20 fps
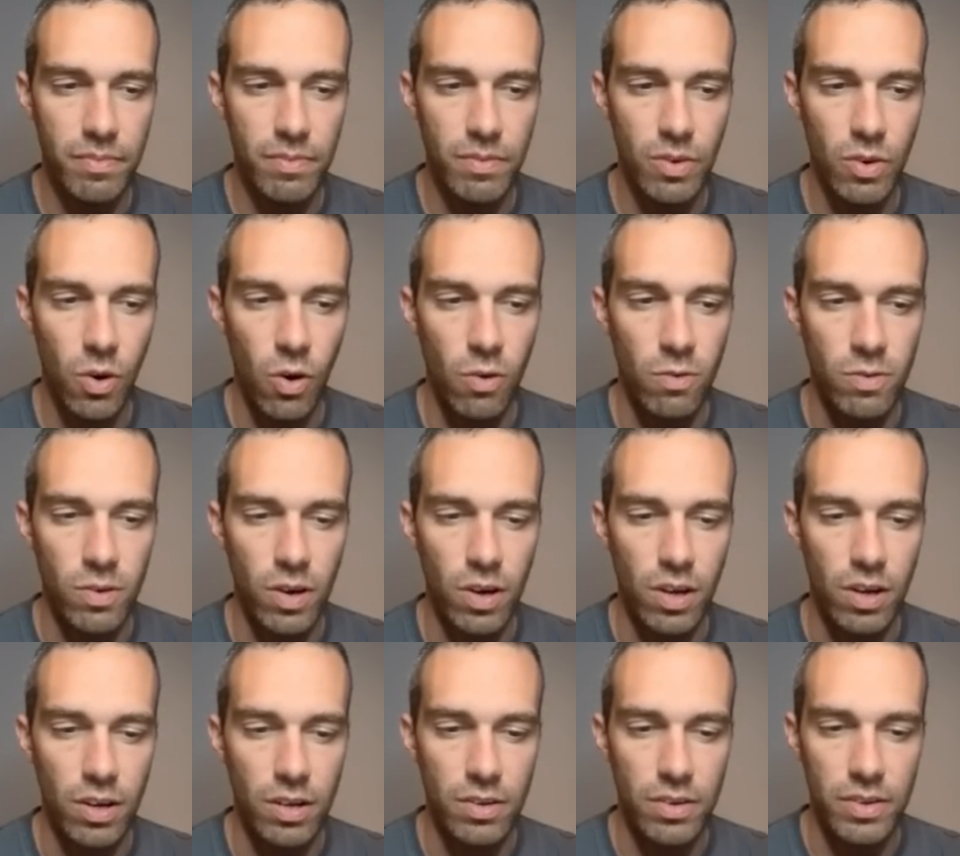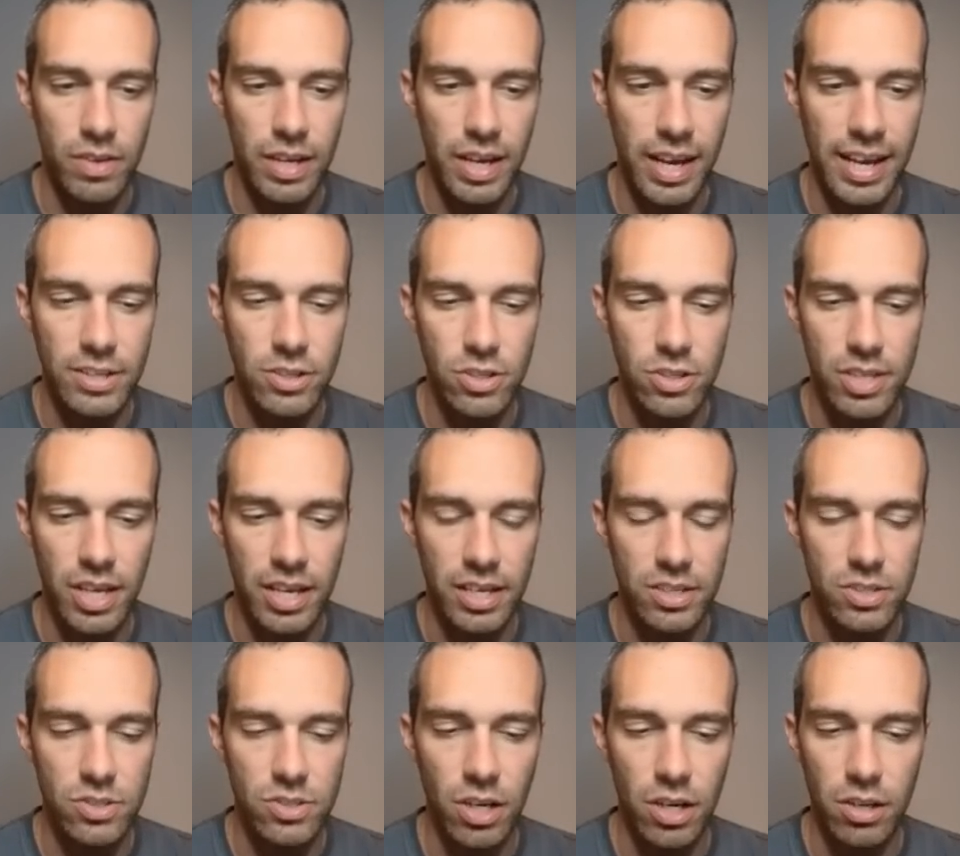overall and just like
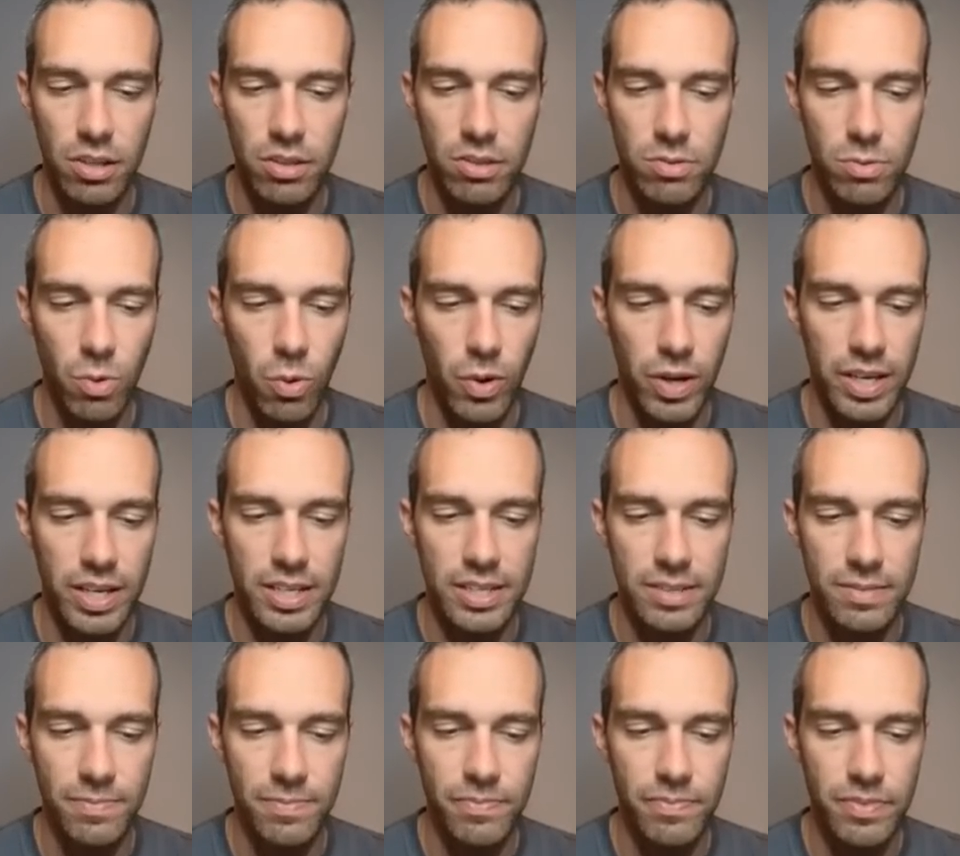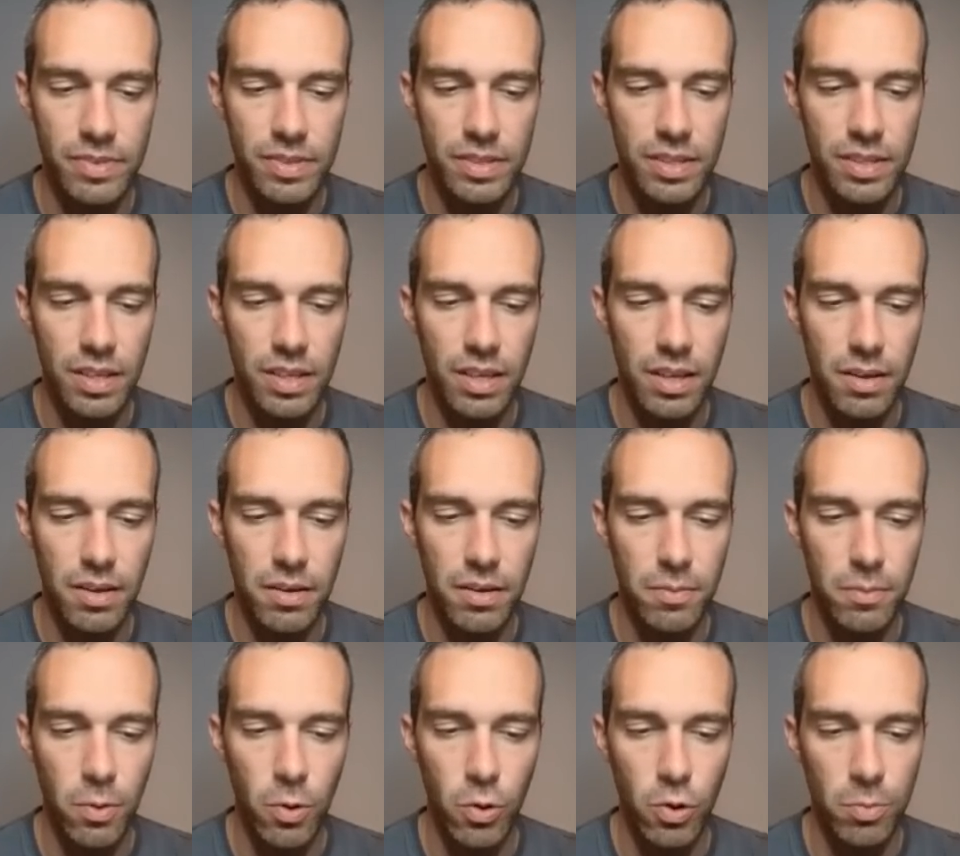start throwing in
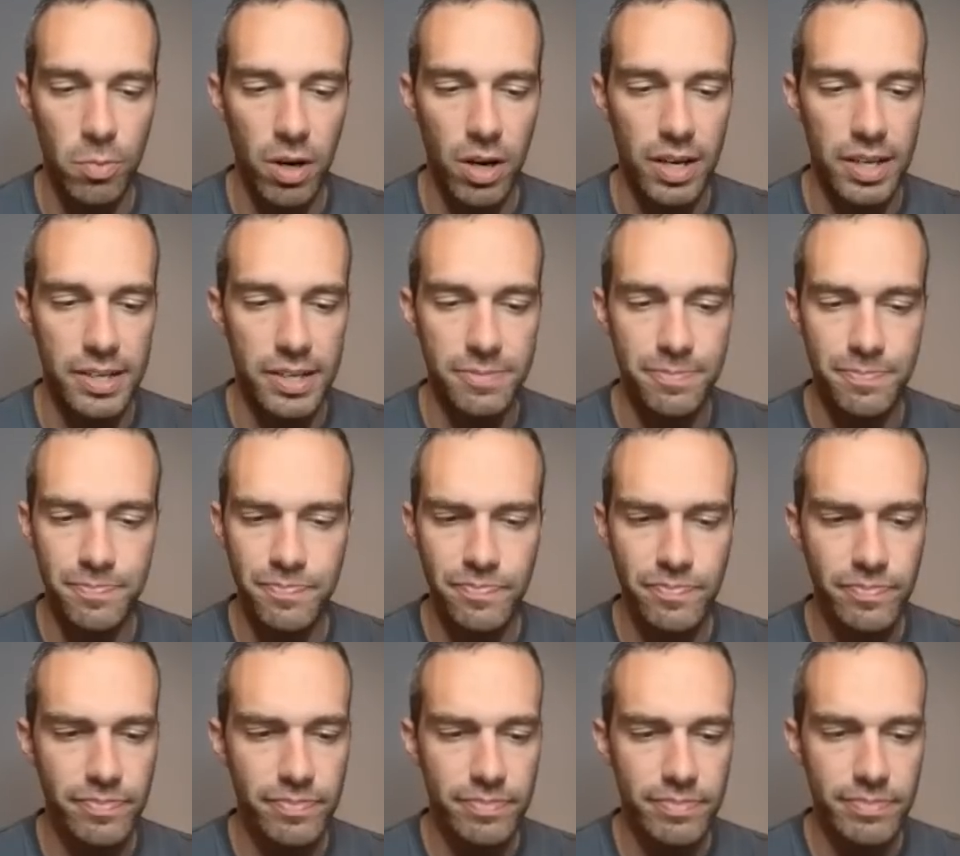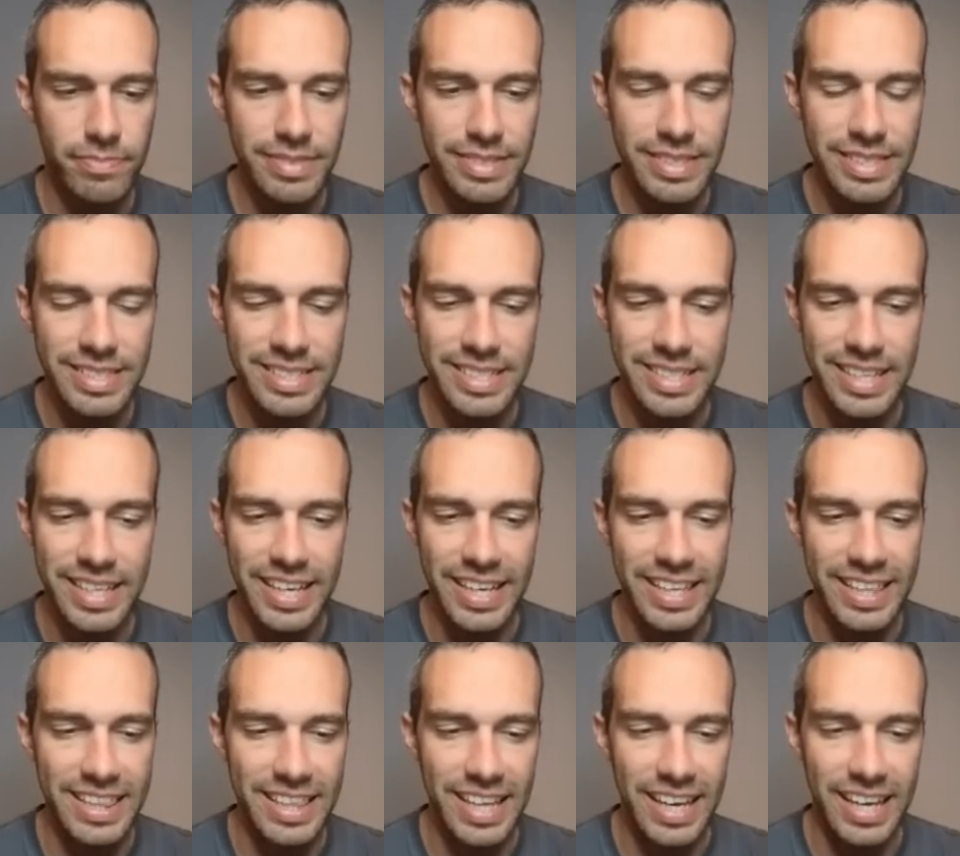Pokemon
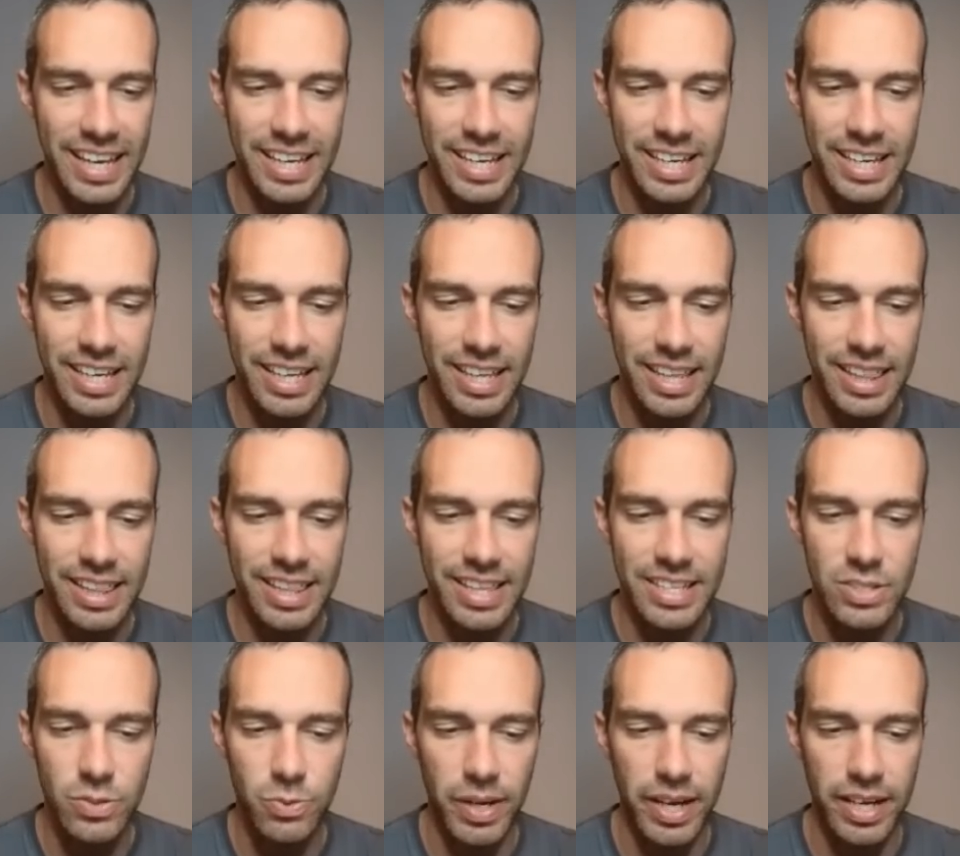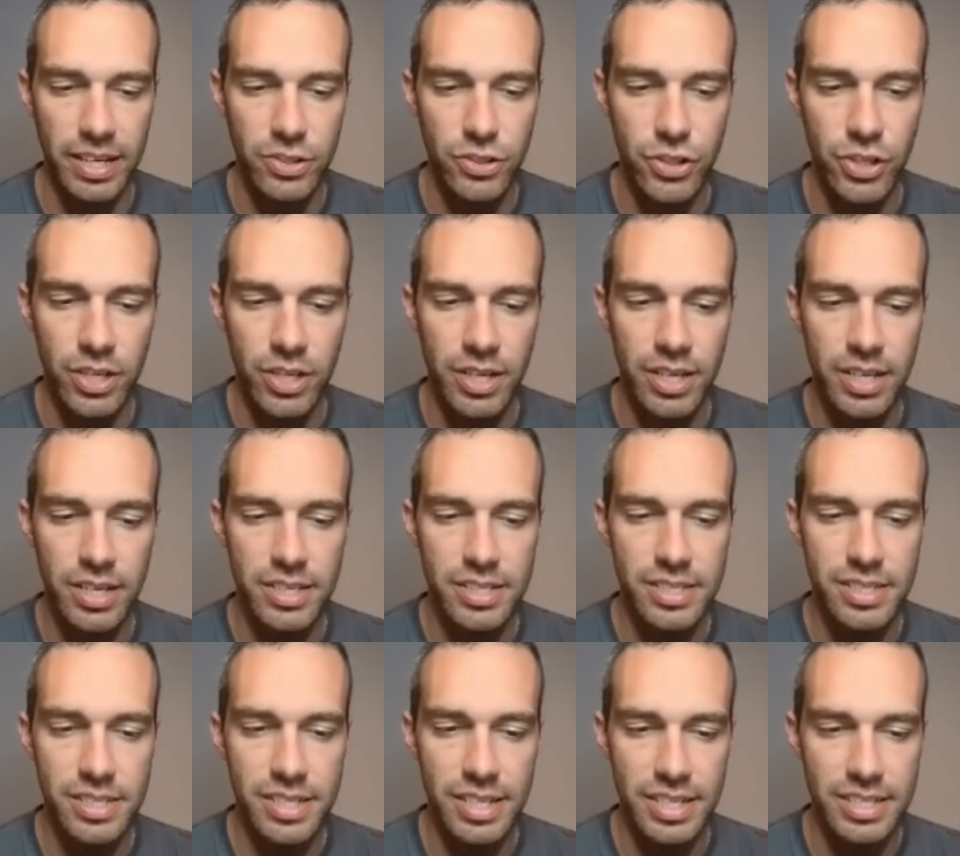in like this range
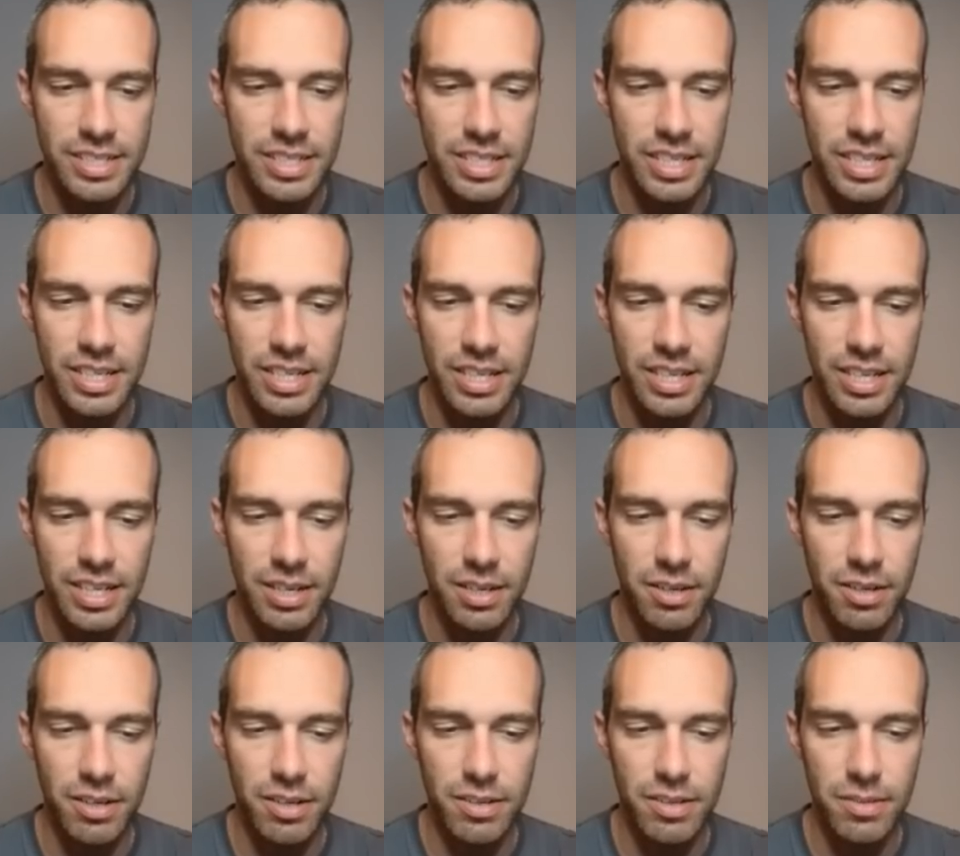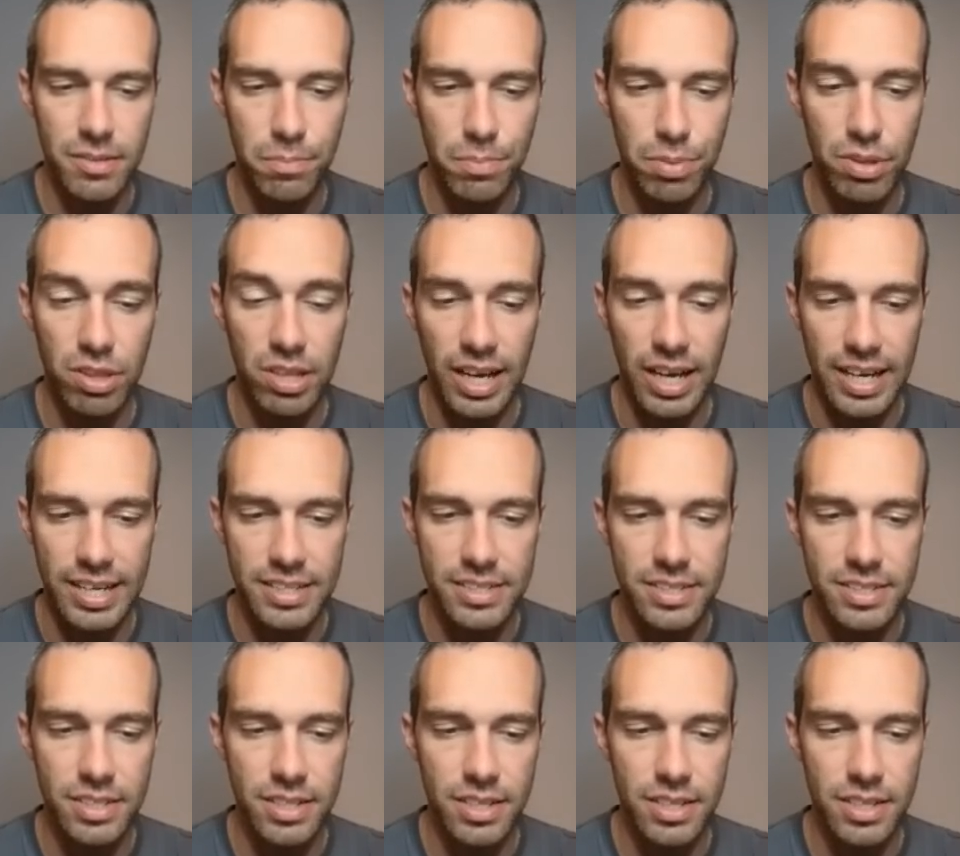60 plus